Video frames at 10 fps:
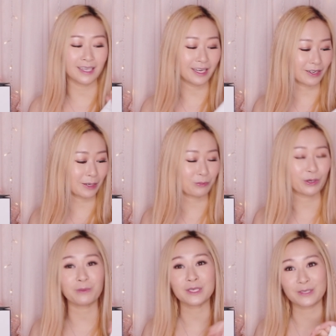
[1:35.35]
They're gonna
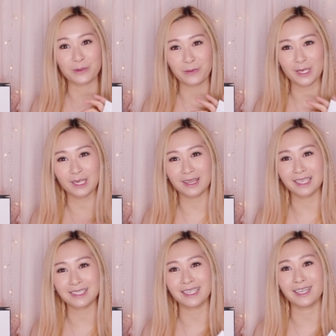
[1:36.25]
bring me so many
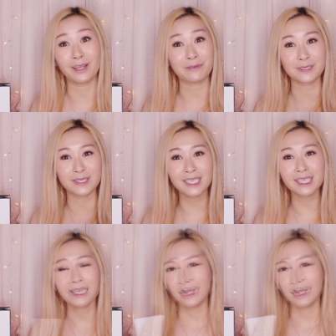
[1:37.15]
things that I love to eat,